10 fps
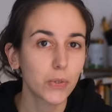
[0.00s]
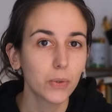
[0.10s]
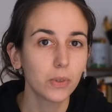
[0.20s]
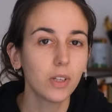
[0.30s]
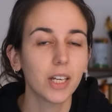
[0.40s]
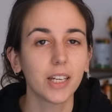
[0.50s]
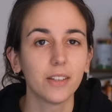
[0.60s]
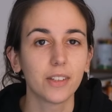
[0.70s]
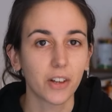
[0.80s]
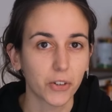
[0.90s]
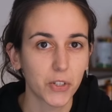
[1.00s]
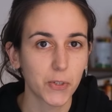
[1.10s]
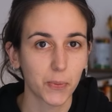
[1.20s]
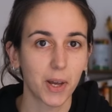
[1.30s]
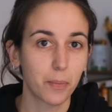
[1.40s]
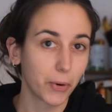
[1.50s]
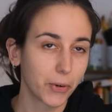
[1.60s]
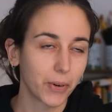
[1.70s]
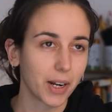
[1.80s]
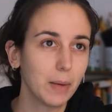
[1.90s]
tool in the Artist's Way
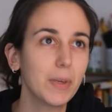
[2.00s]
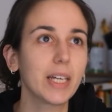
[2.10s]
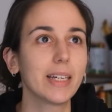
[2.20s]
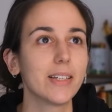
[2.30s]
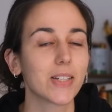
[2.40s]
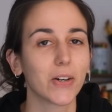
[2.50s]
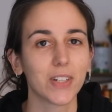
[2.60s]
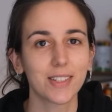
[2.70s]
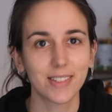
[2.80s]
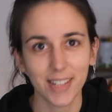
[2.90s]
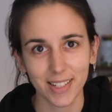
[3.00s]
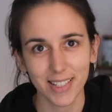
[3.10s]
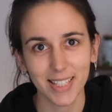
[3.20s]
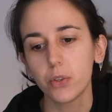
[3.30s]
program is artist dates.